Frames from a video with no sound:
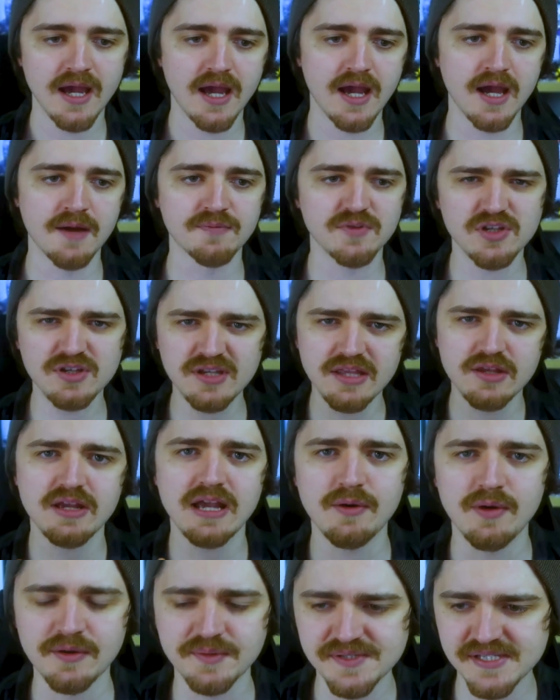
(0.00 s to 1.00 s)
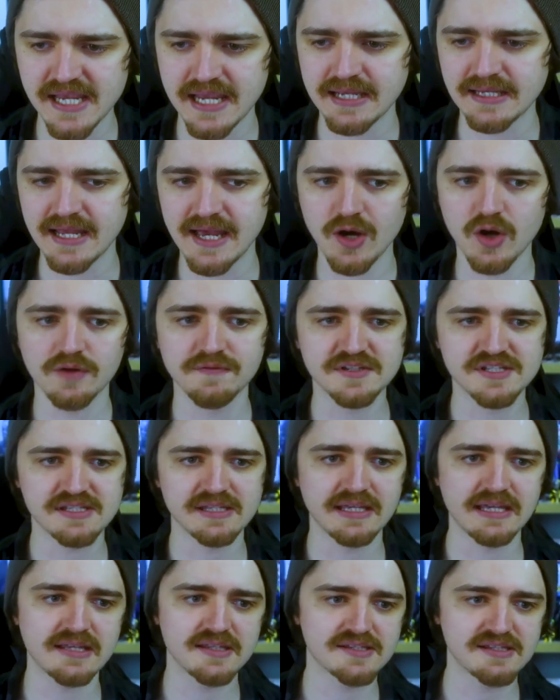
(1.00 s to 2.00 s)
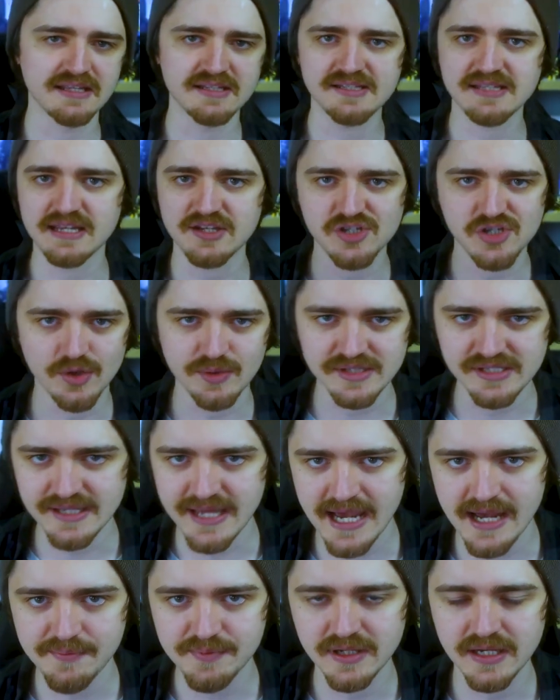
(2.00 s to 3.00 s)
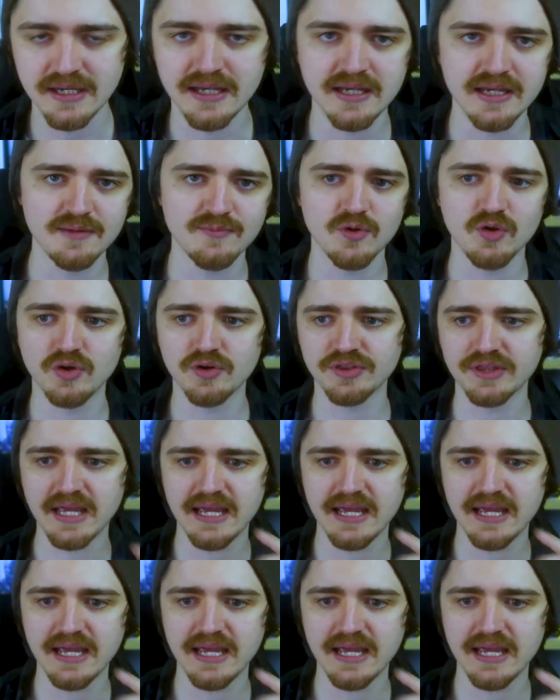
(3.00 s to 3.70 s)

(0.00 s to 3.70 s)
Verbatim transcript: Um, you, you, get what I'm saying now. Obviously, since that show isn't happening anymore,